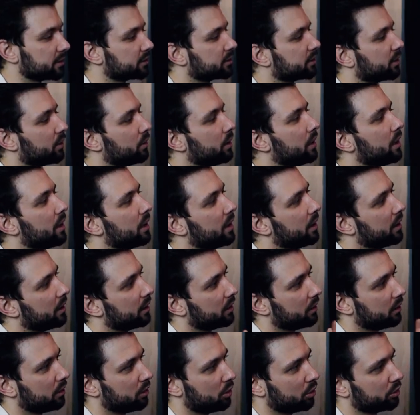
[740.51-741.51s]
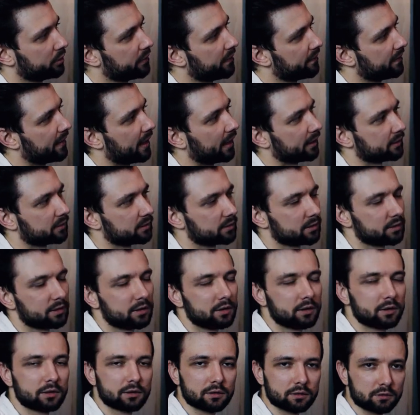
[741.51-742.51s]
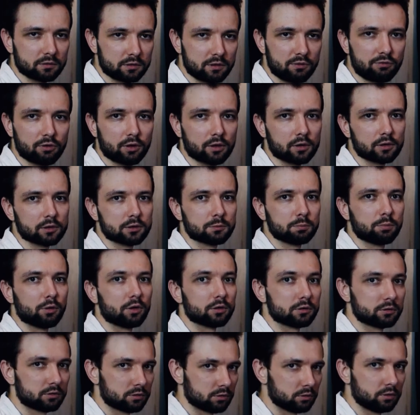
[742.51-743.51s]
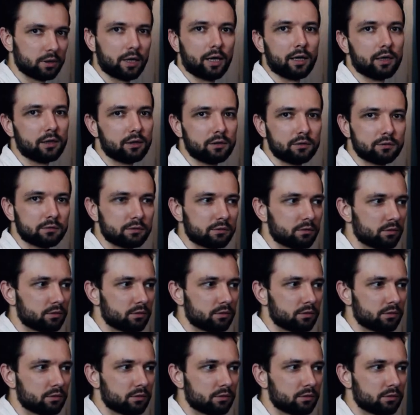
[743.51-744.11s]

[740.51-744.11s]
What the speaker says: So learning that difficult spot today,